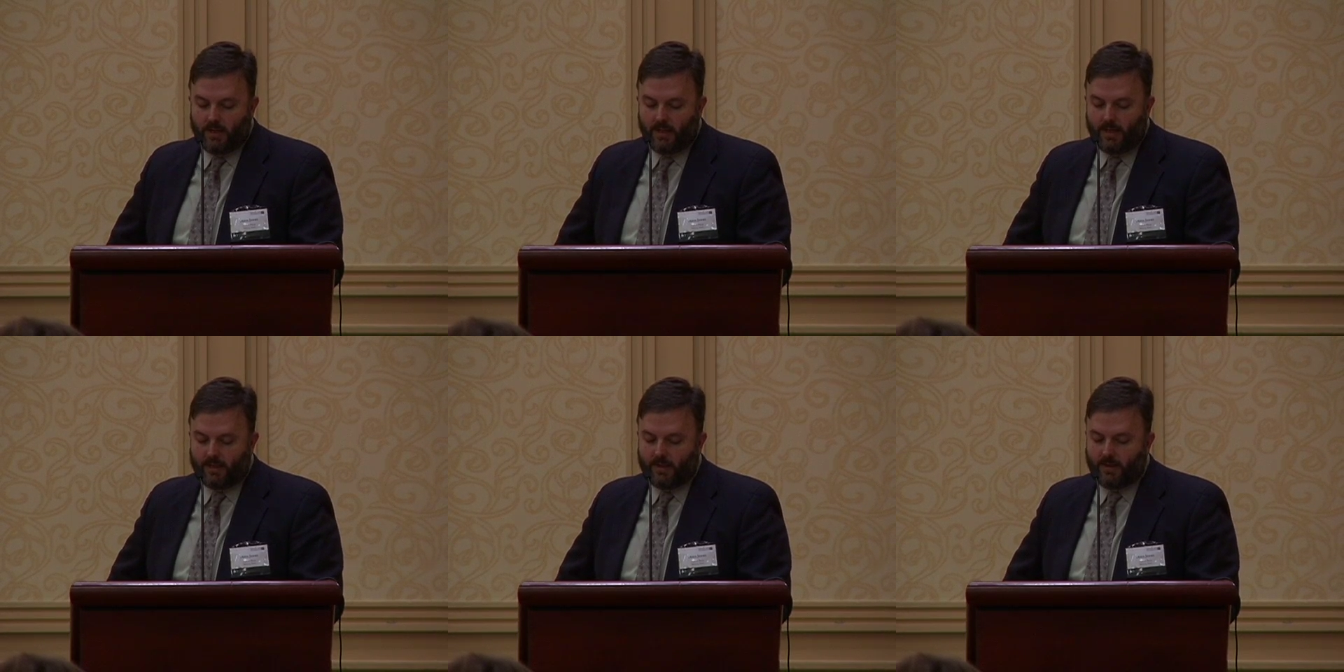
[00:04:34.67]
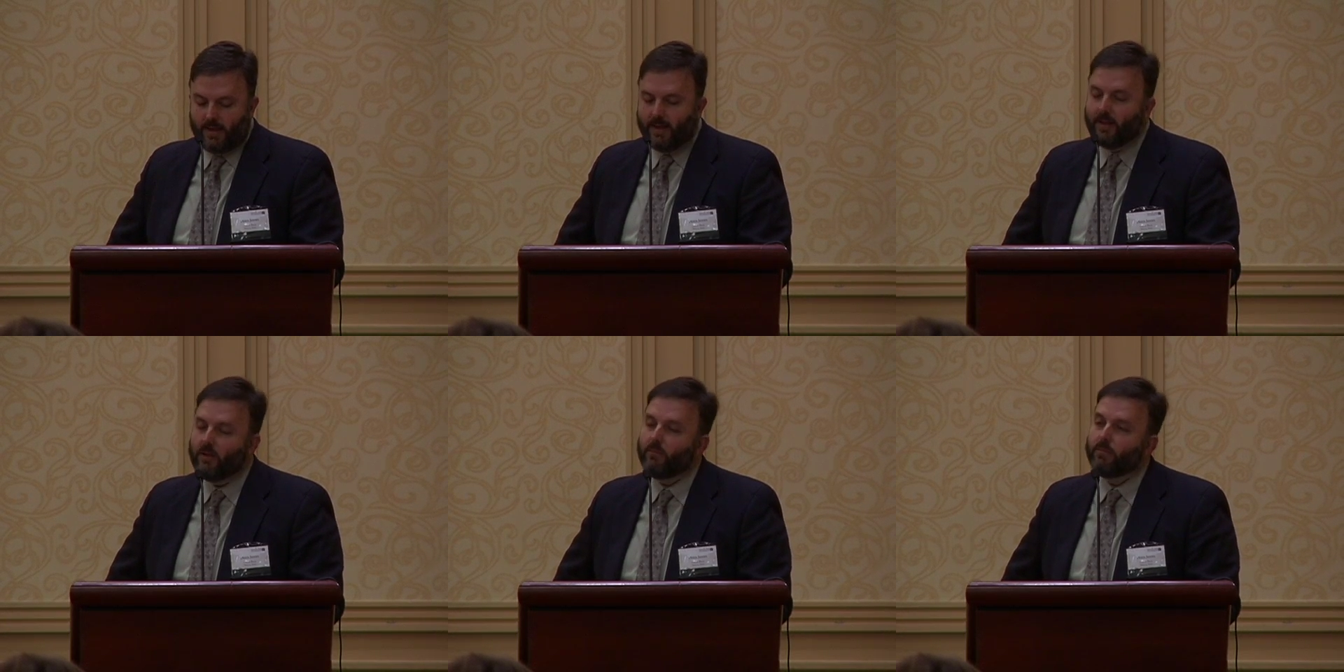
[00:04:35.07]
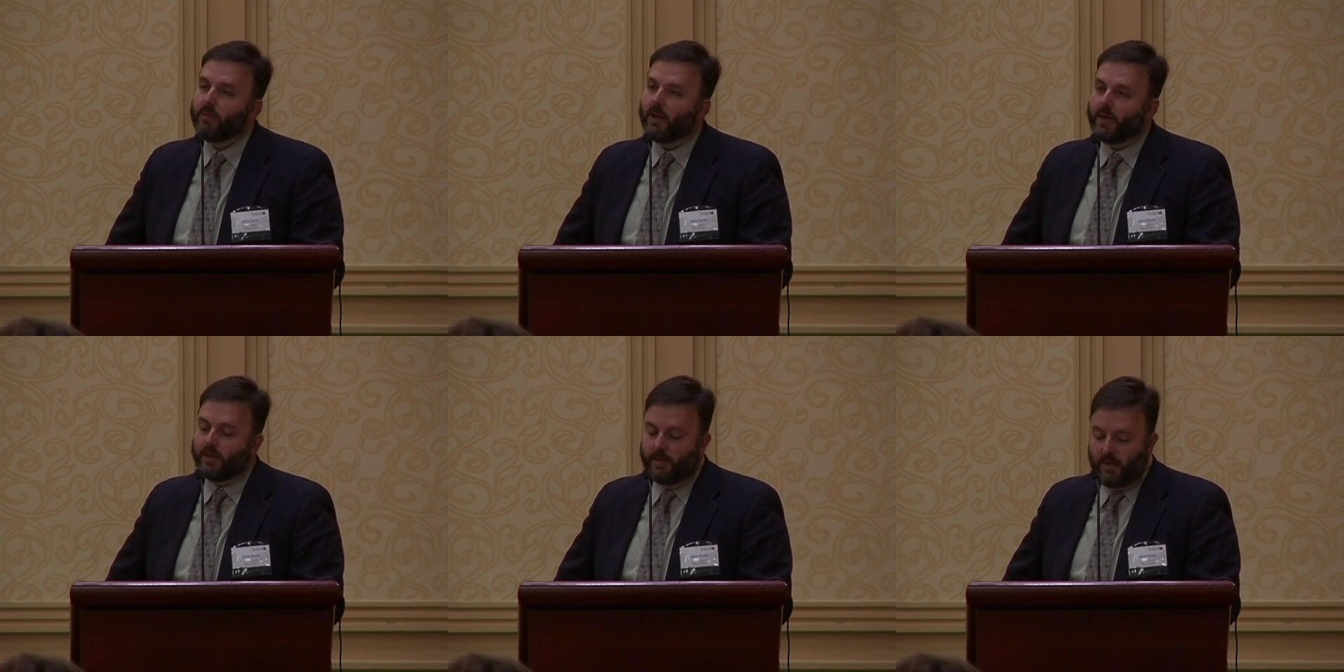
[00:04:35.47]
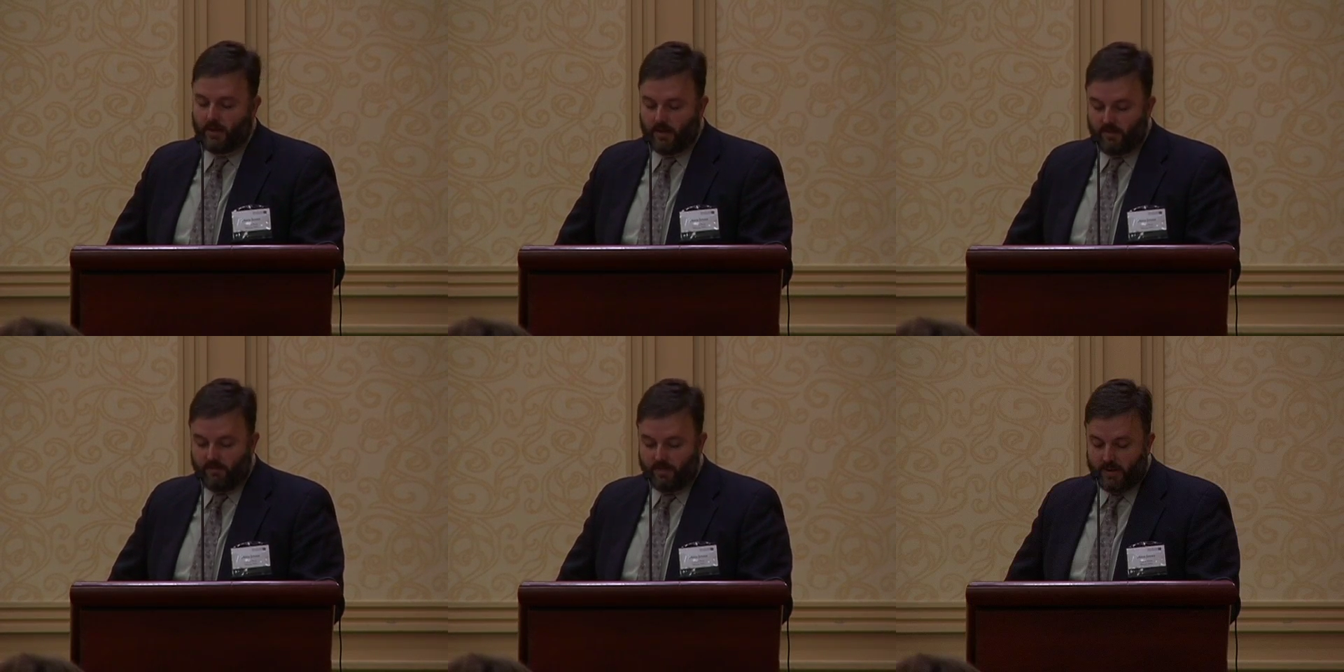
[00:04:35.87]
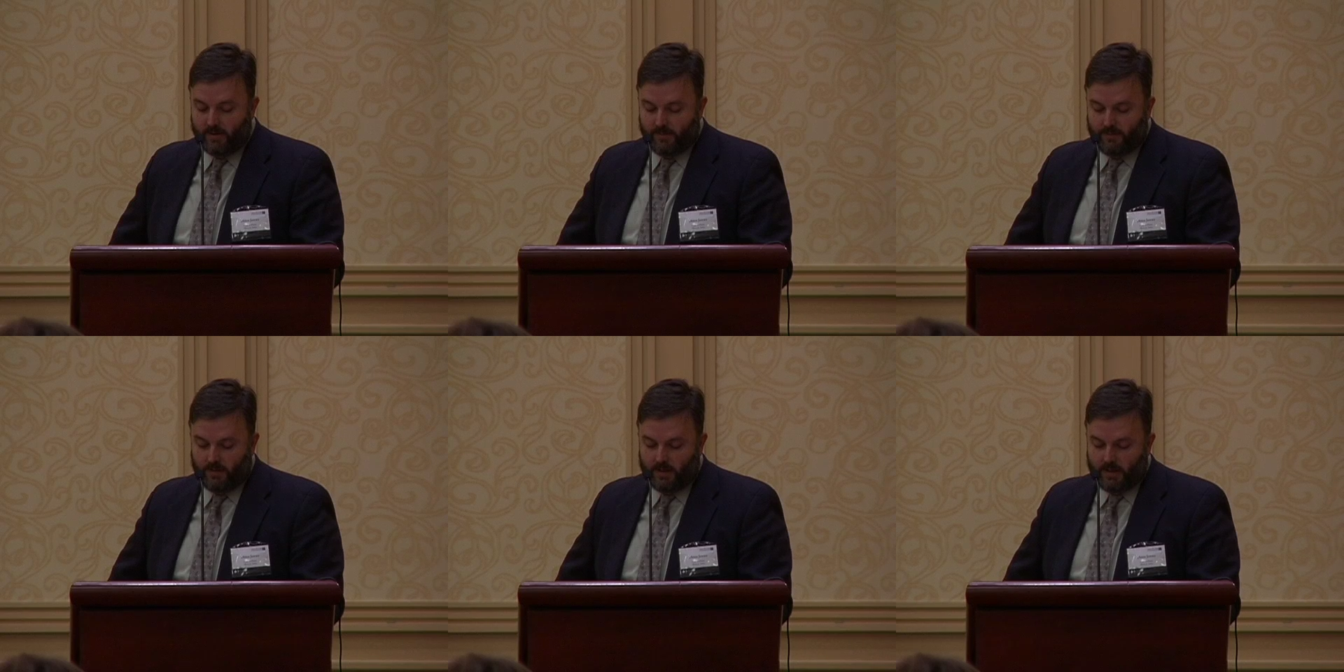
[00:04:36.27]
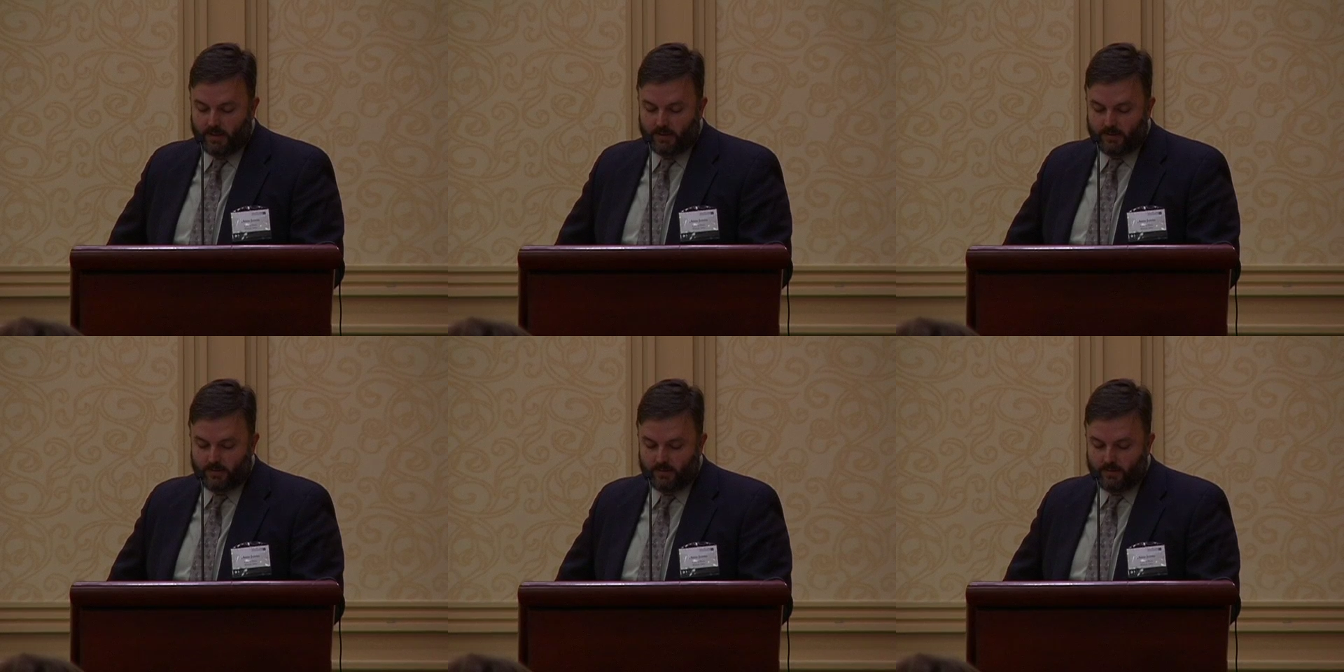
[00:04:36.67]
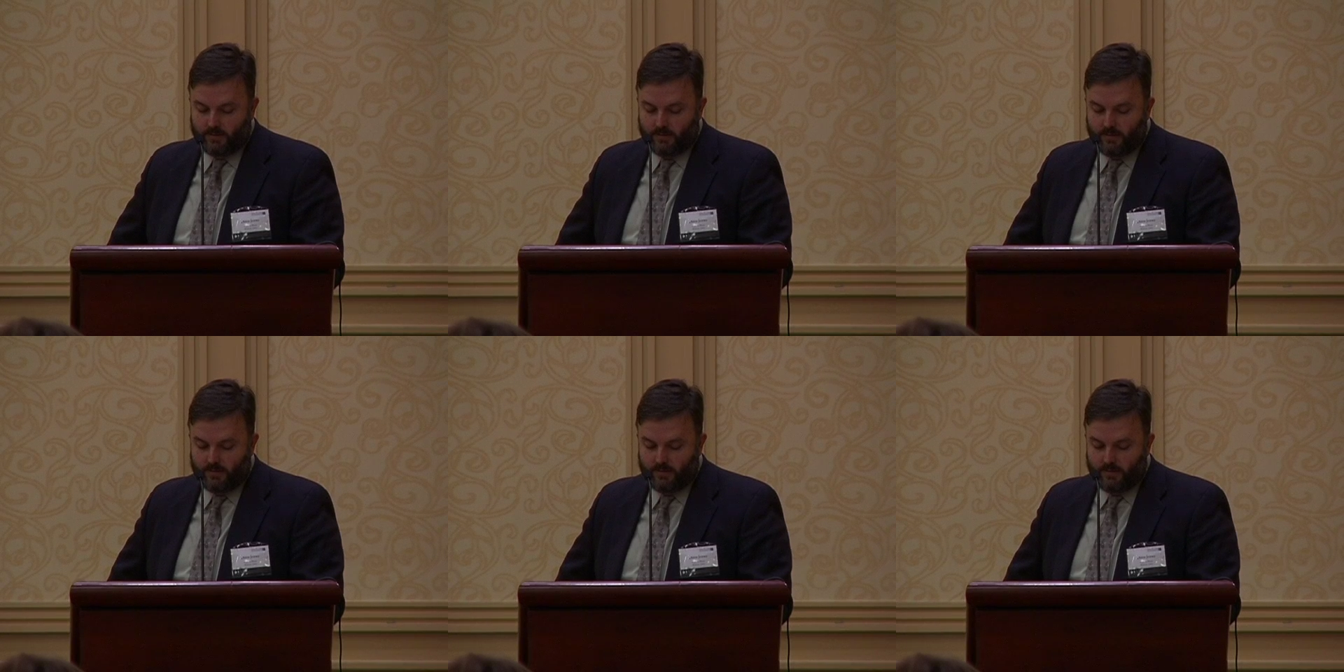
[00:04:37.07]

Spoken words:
like the yellow blood of butterflies.